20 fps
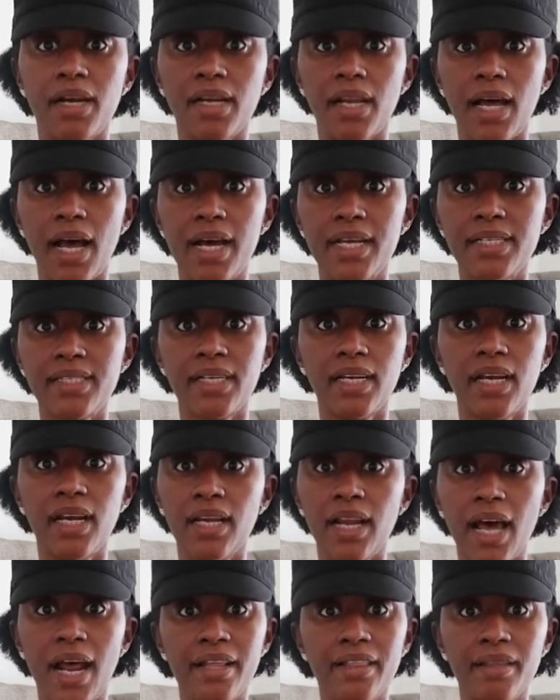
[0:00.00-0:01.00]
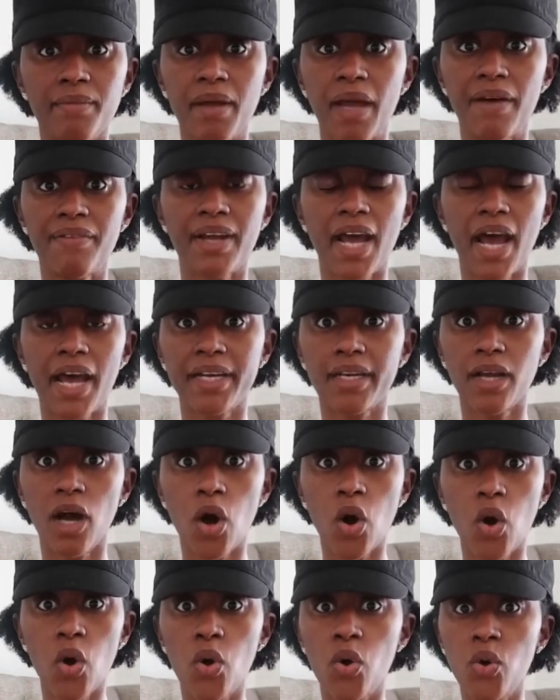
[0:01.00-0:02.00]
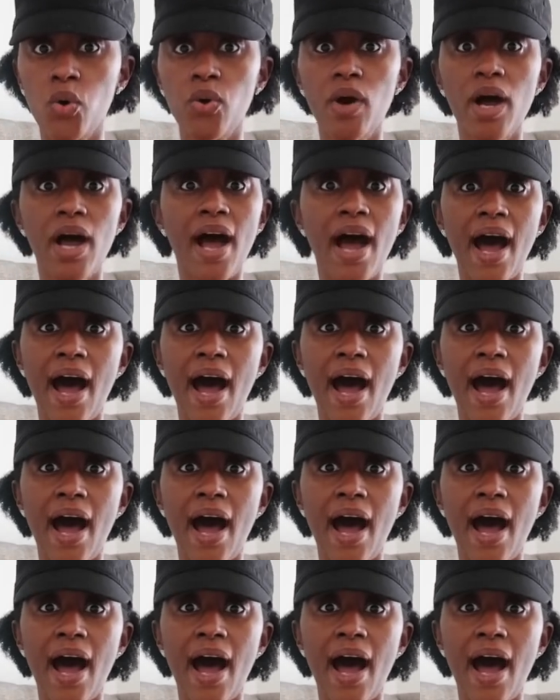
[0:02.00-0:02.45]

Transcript: closet. A lot of them have gotten old.